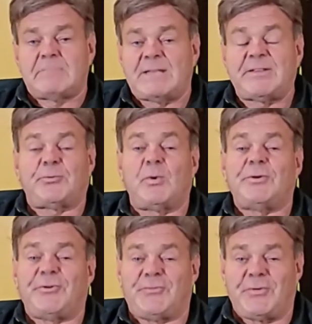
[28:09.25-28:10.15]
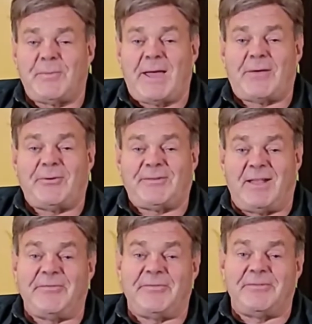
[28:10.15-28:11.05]
it does wonders for the battery's
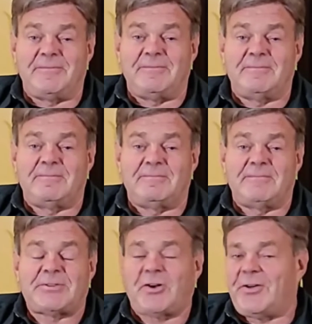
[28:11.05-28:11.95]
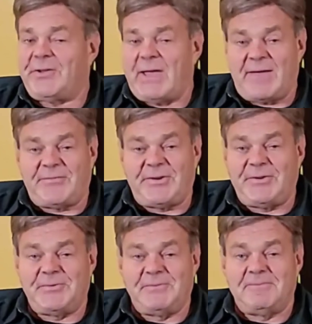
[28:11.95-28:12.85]
life. That's all you have to do.